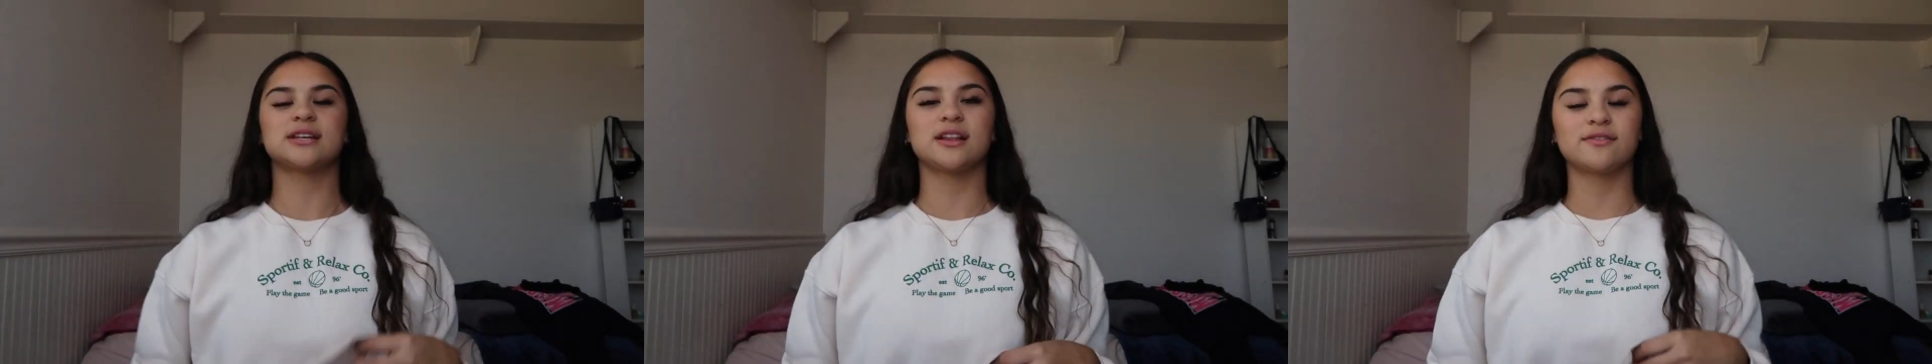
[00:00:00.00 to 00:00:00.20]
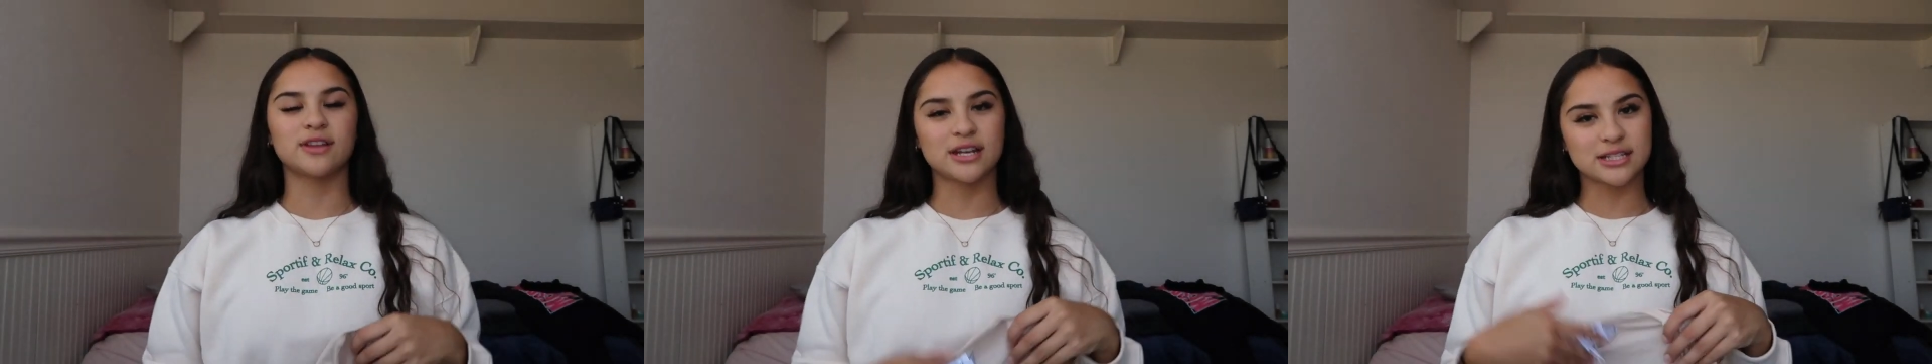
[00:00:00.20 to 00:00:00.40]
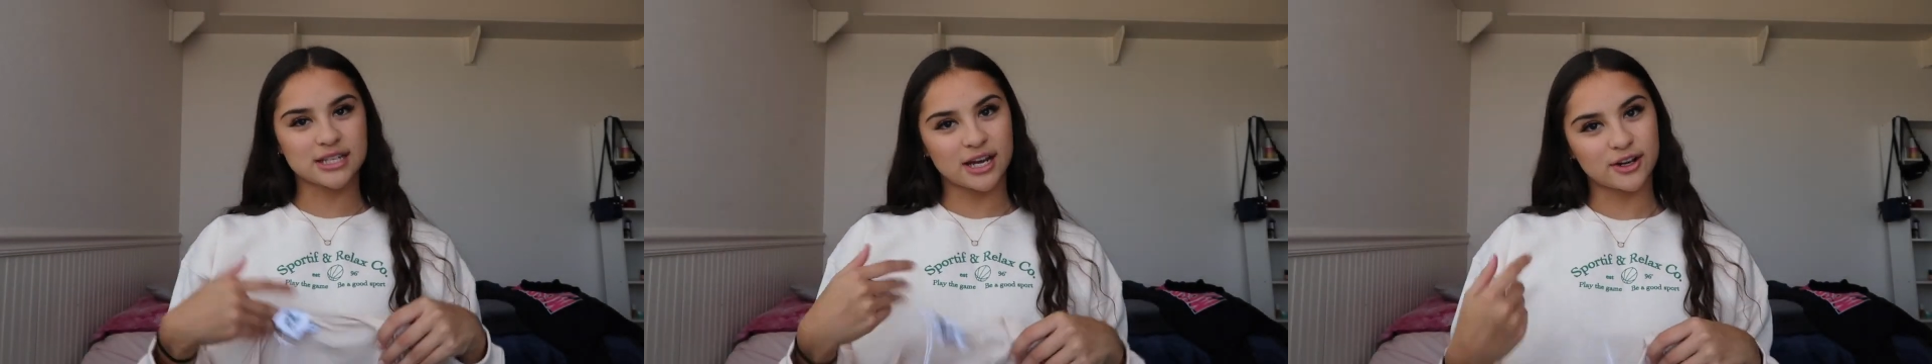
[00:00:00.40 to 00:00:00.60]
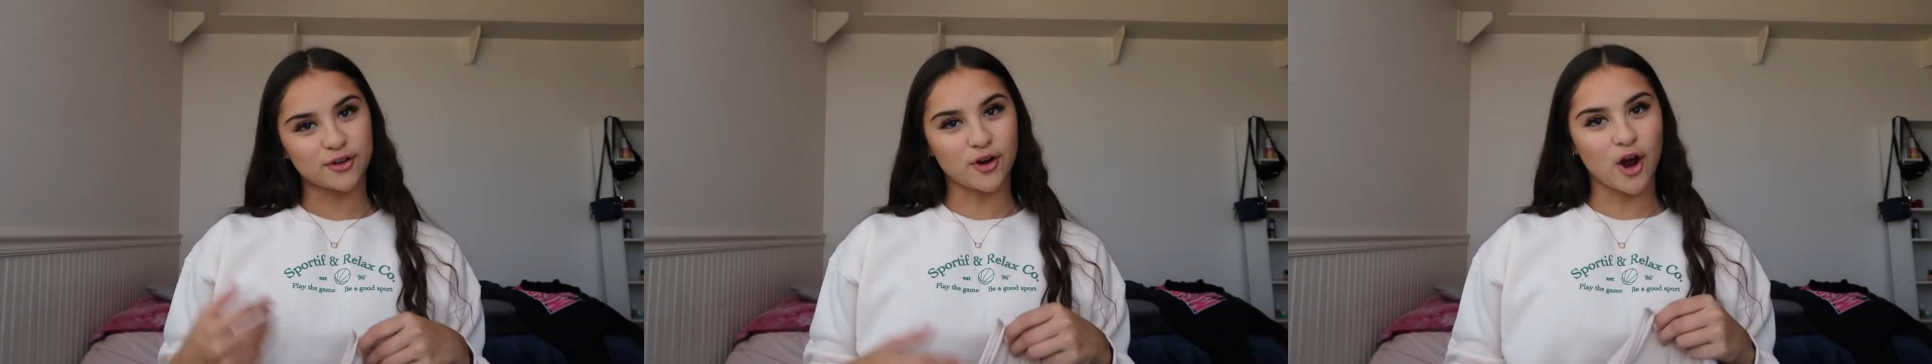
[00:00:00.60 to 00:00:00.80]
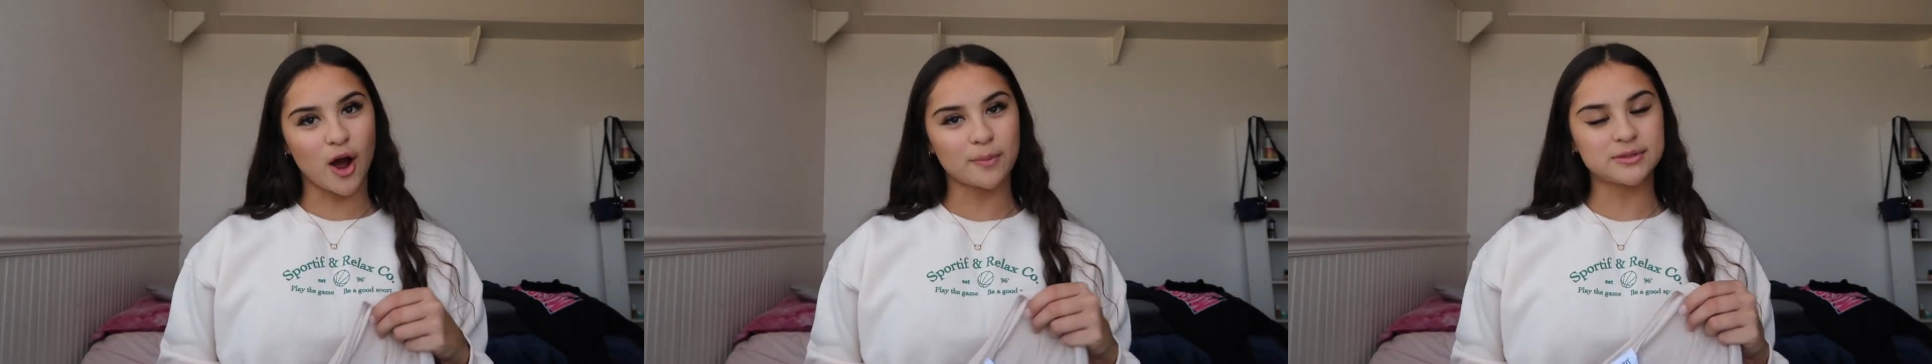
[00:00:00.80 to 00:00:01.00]
I love that it's kind of
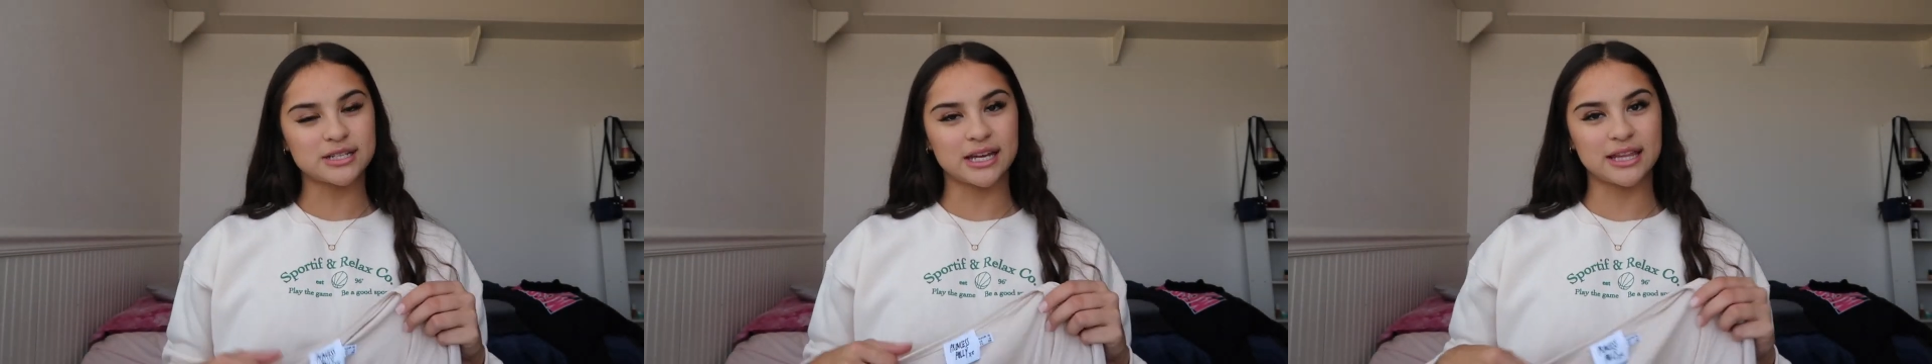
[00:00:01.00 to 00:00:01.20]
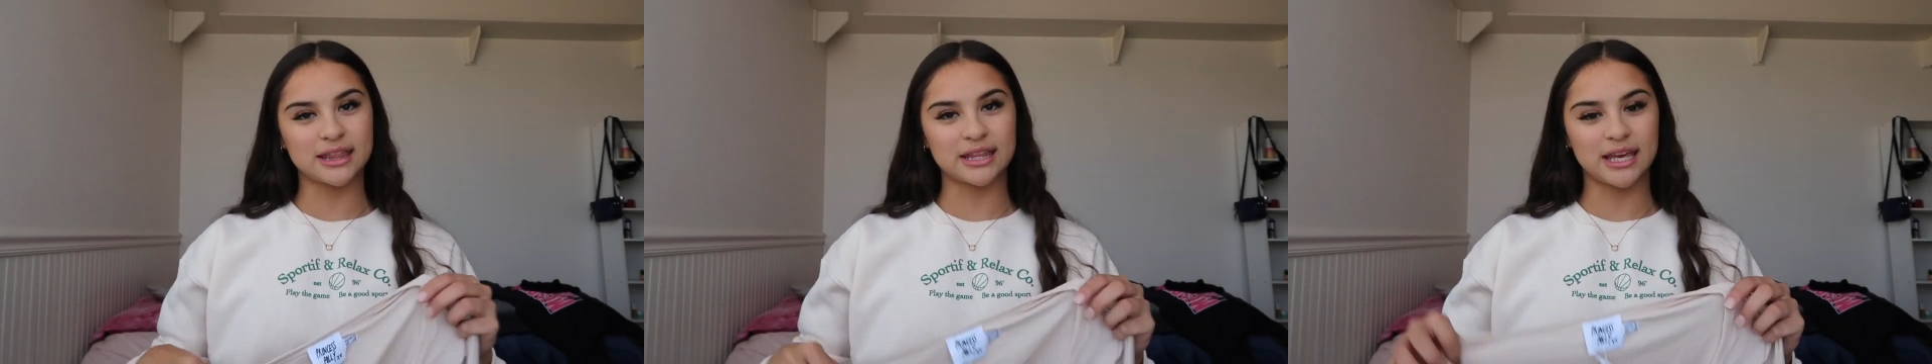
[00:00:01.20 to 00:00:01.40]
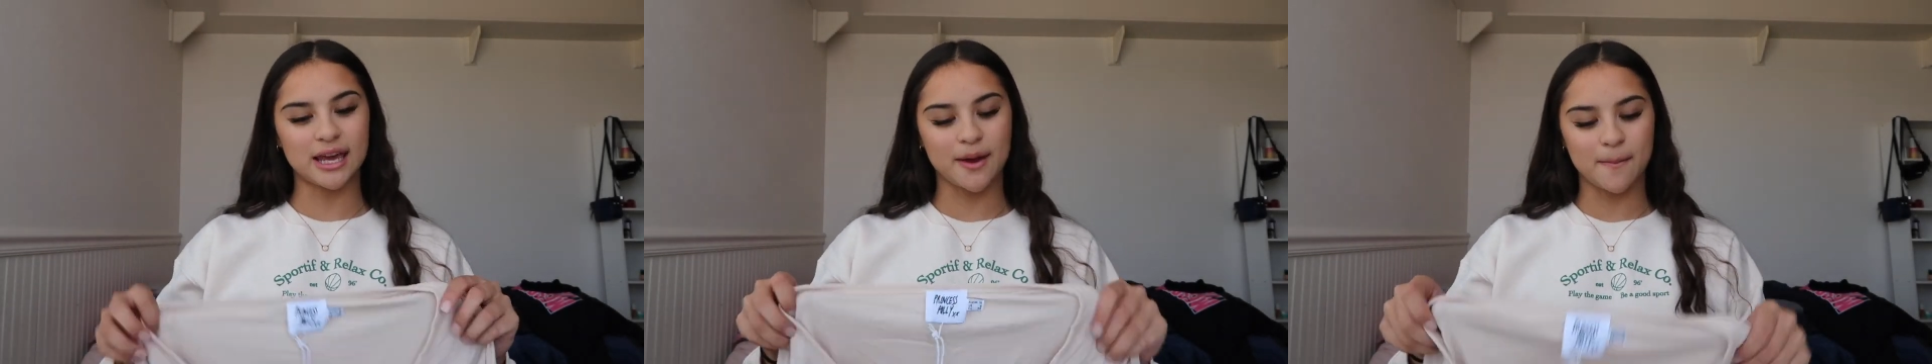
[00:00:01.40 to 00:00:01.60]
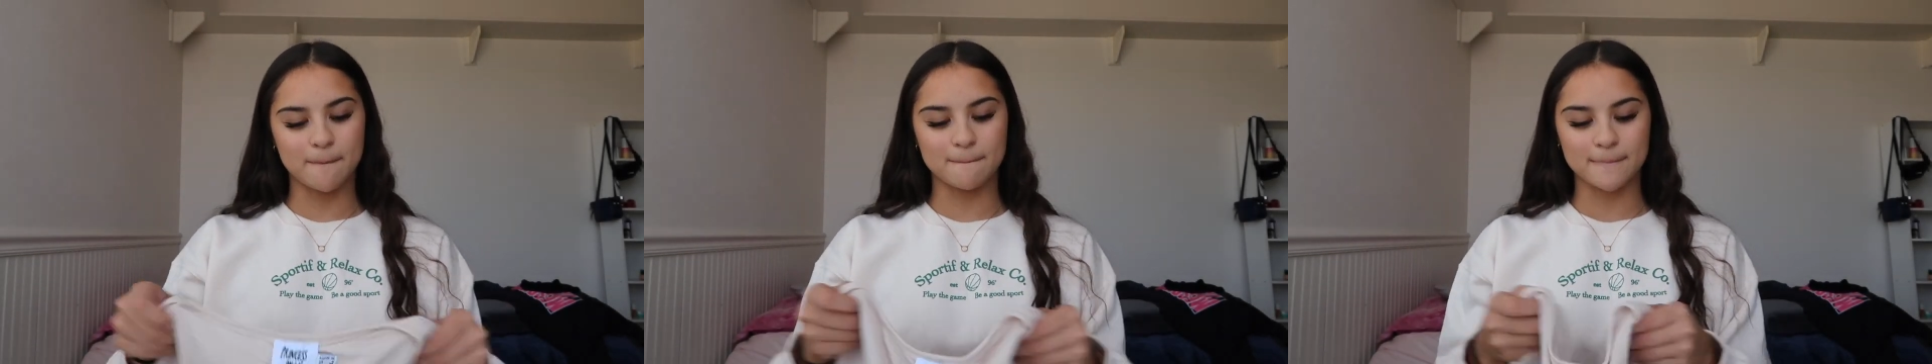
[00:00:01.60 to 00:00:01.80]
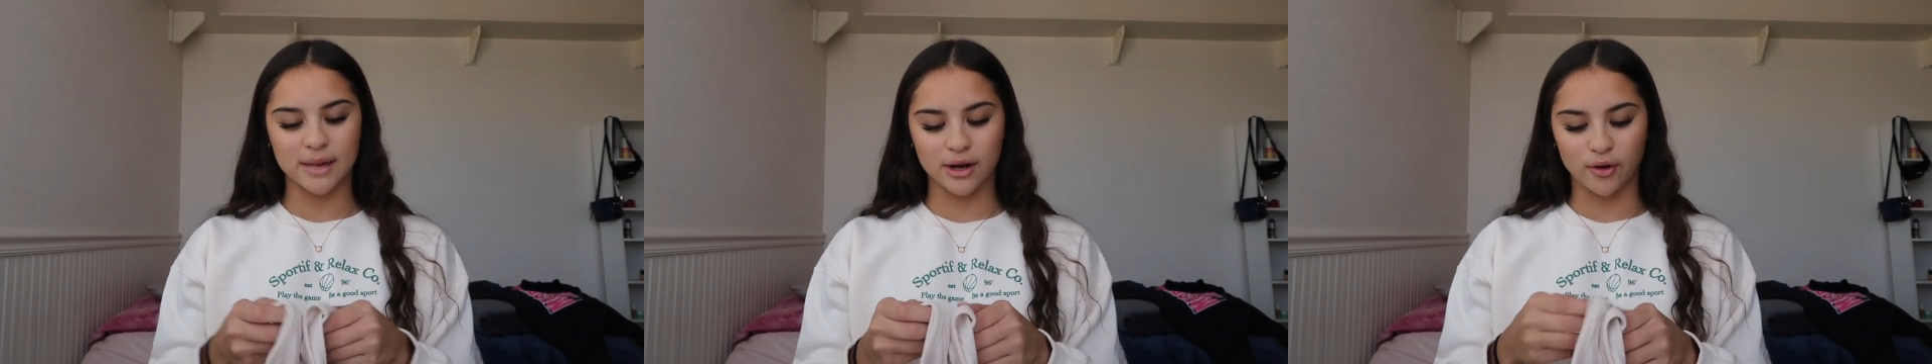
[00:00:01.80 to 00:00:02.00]
cropped in the
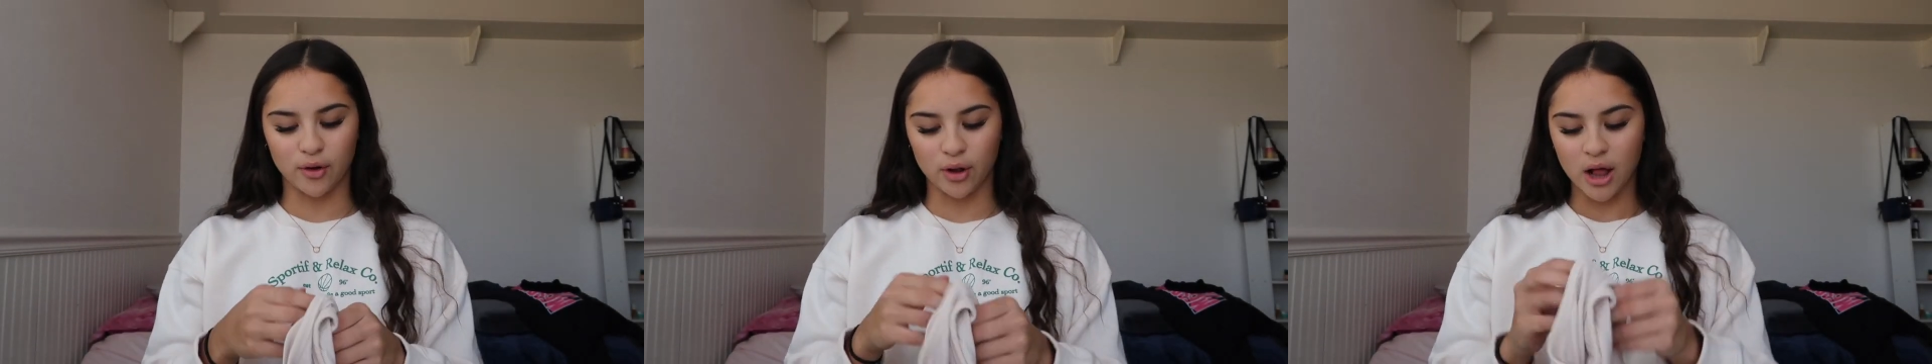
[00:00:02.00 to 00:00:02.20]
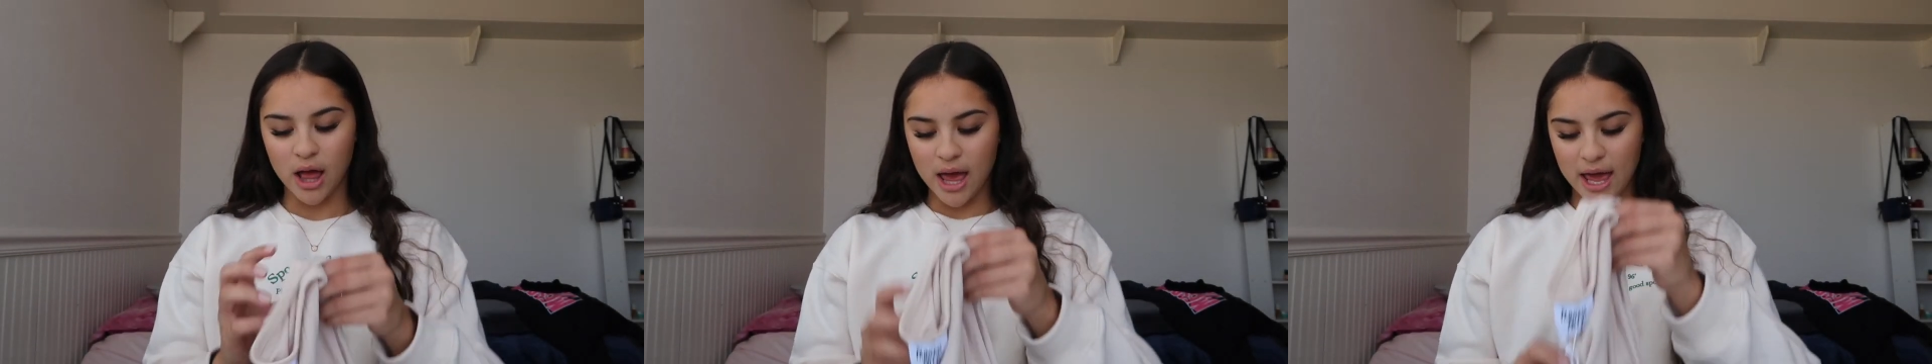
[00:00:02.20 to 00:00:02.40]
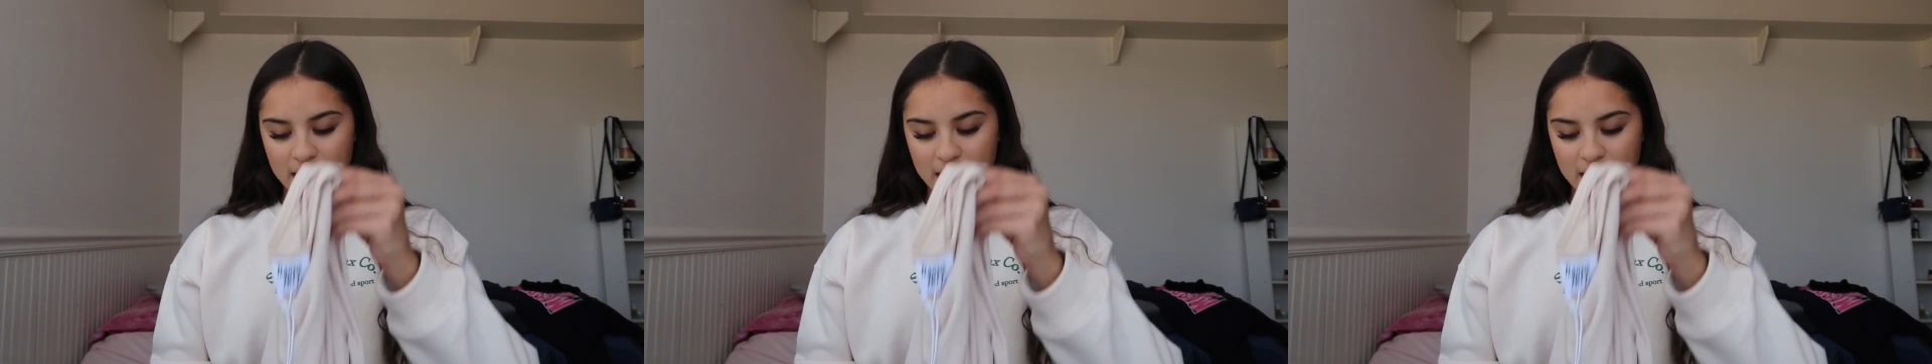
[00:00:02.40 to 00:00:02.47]
middle,